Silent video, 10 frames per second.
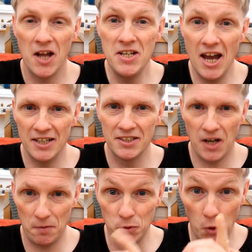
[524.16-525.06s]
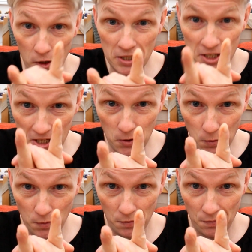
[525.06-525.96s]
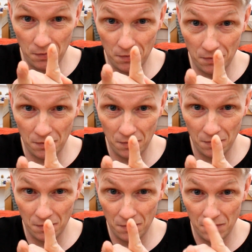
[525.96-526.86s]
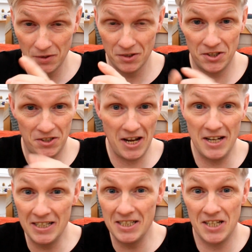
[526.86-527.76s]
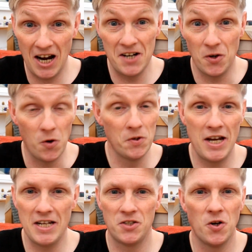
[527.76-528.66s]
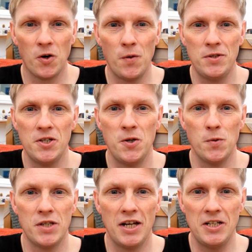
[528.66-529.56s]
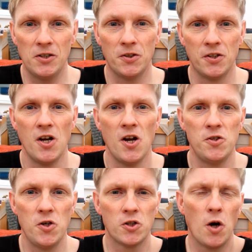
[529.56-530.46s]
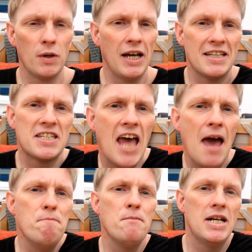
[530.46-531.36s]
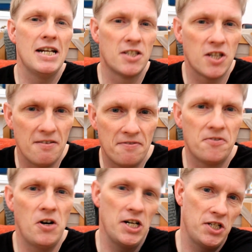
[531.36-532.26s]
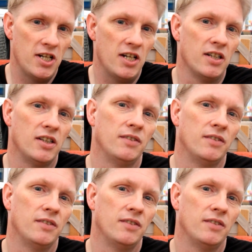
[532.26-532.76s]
And yes, I'm talking to you. Staying inside all day is not going to do us any good. Just go and get 10 minutes of fresh air.